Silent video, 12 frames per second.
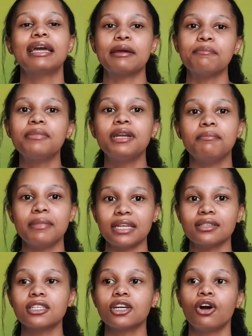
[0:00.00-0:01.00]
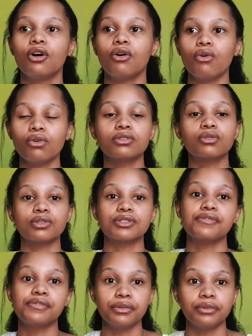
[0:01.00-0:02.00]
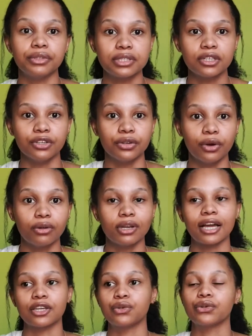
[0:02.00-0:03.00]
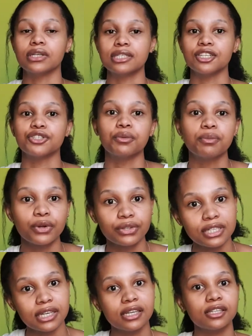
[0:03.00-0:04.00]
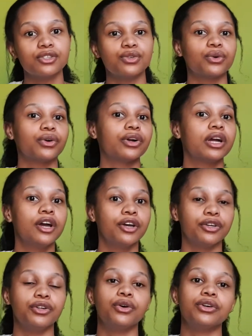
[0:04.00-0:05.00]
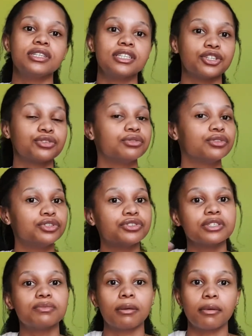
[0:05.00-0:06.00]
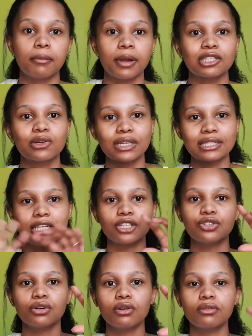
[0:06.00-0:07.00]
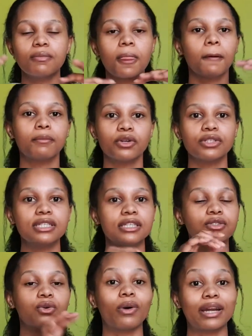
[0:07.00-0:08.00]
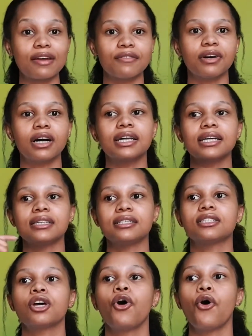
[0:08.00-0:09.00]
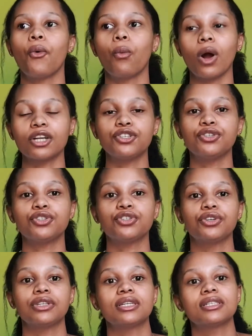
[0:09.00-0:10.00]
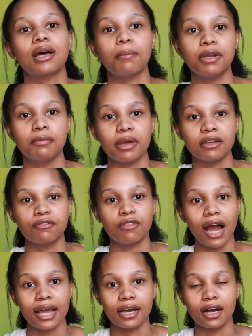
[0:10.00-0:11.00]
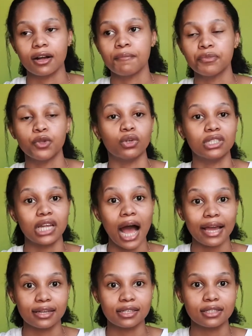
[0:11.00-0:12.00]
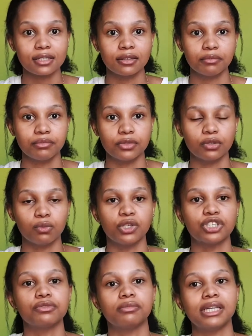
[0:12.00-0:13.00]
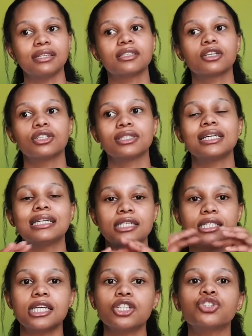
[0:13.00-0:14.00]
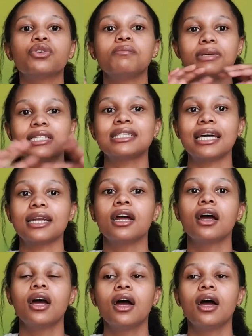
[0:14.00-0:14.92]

implement all sorts of food, you know, like your essential proteins, your, you know, essential nutrients, blah, blah, blah. So essential proteins or whatever is what you should supplement via your diet, which means, because essential means that,